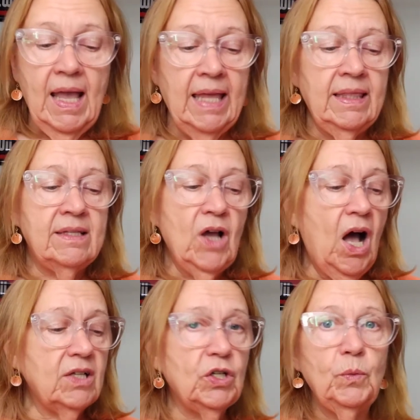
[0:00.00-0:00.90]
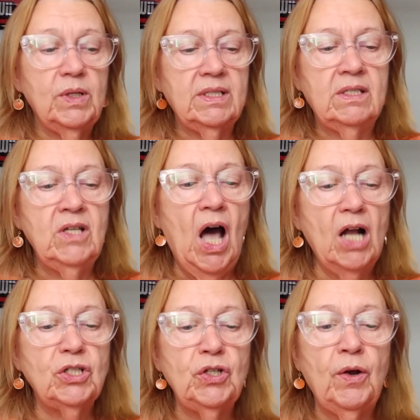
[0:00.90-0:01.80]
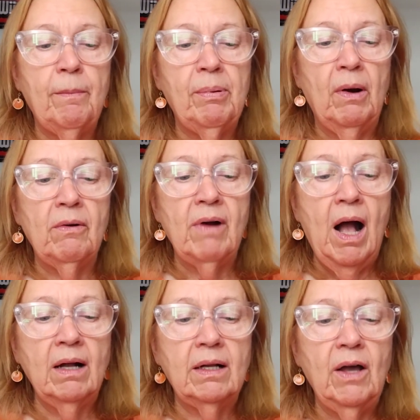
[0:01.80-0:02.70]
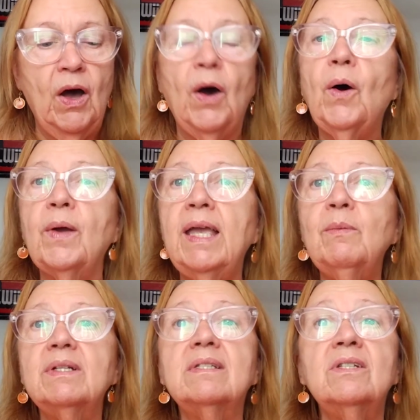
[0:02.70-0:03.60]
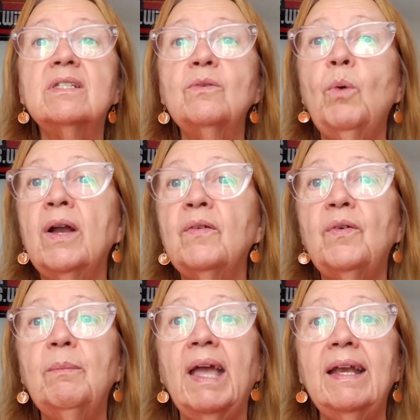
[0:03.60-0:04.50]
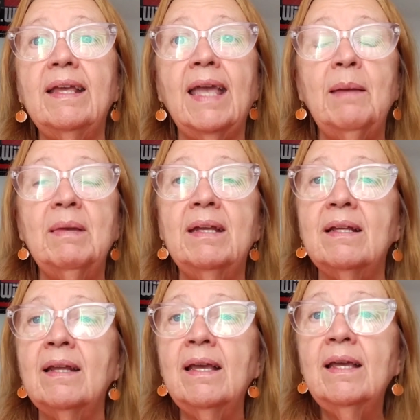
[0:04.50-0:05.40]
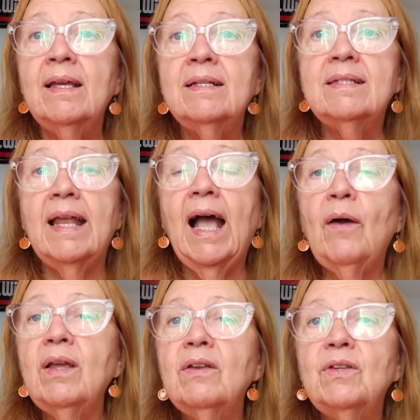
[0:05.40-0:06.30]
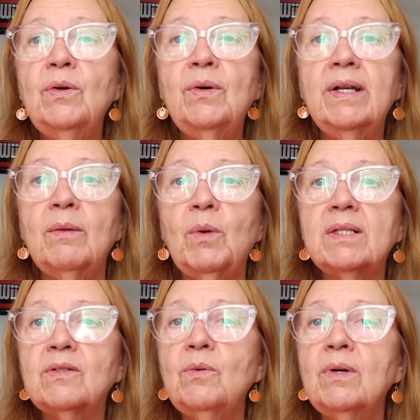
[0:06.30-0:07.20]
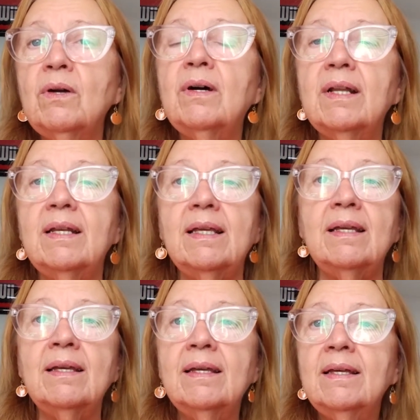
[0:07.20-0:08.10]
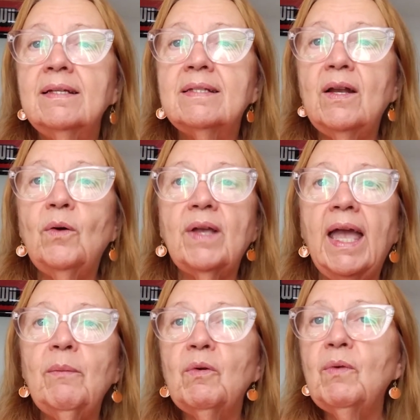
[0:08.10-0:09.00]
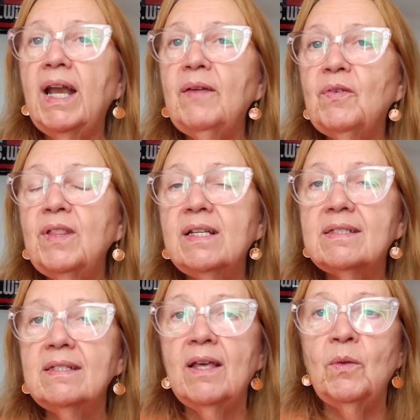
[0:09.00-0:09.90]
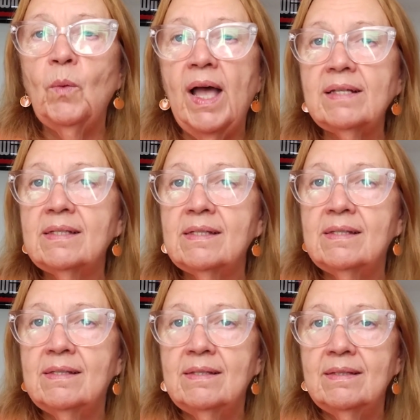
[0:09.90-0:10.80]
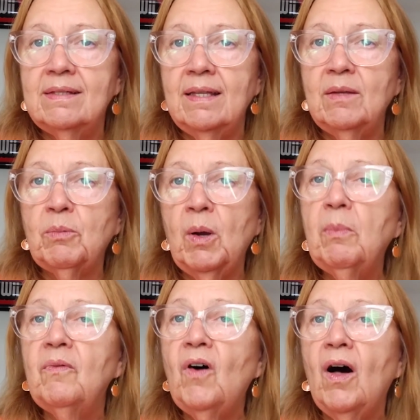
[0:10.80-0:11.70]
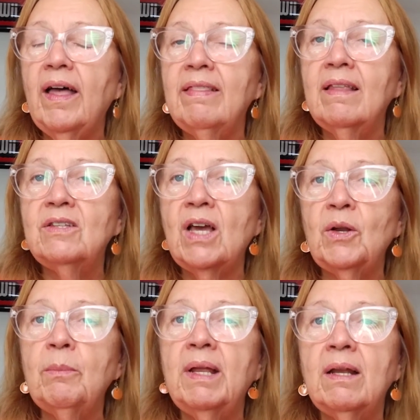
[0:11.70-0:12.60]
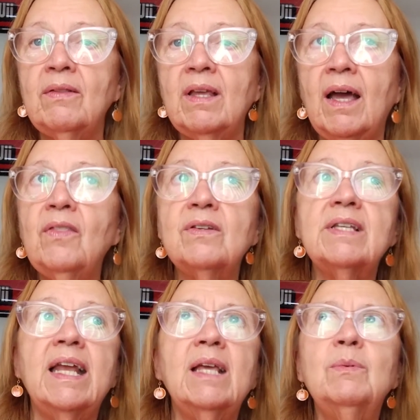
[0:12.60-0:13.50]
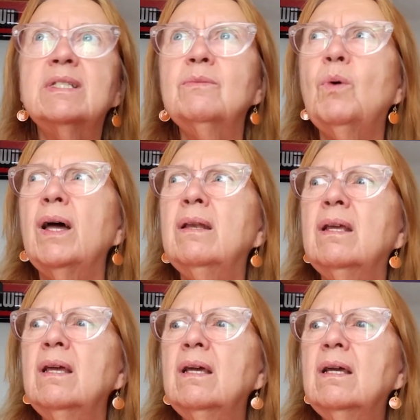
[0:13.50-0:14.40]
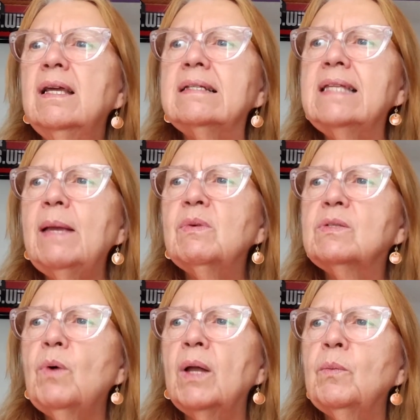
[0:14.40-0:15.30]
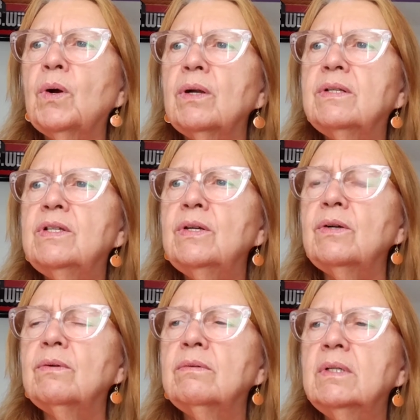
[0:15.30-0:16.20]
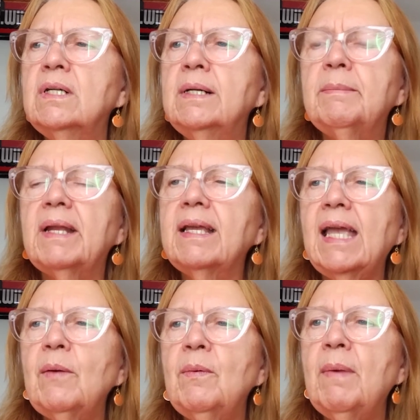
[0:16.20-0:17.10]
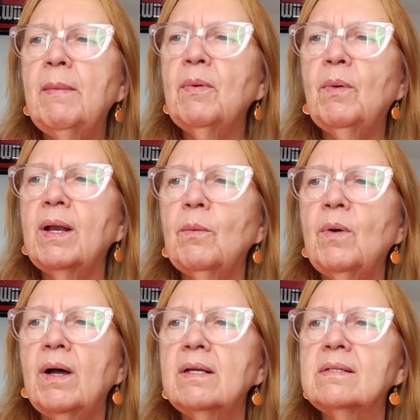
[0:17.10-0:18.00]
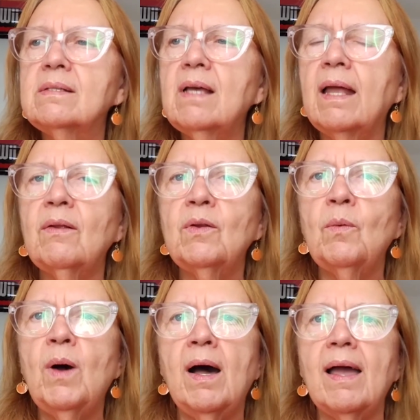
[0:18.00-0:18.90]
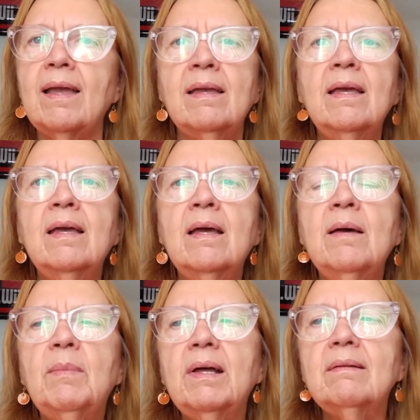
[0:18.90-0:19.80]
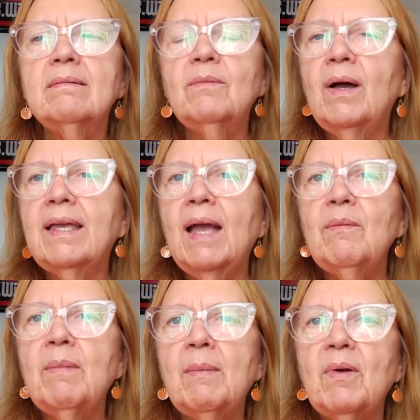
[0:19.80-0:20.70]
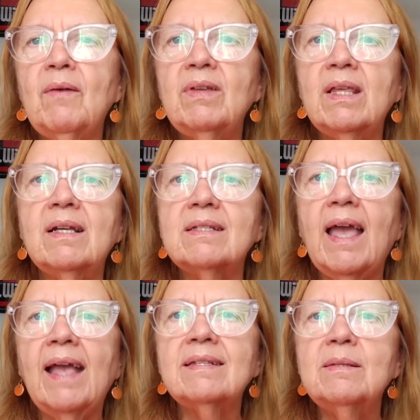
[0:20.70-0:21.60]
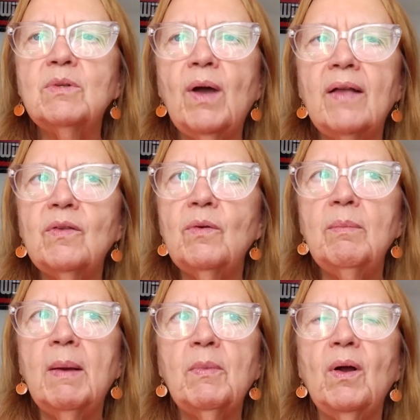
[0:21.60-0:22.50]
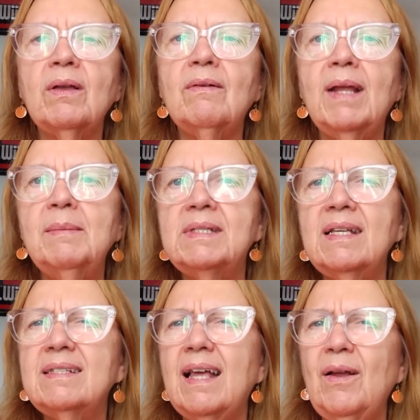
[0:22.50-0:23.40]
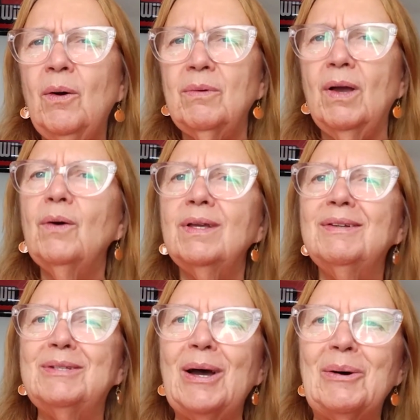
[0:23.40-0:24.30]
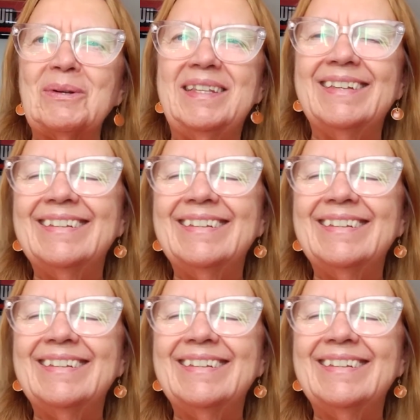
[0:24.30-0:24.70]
And the doctor was Dr. Barranco. He was just a wonderful man. He came in and said, how are you doing and what's going on? And he said, okay, we're ready for this. And then Wes did the propofol, and the gentleman on the other side, he was the one, his name was one word too, but I can't remember what it was. I don't know why. But, well, I can't remember everything because I asked them, do I have to remember all your names? They said, oh, no, you don't.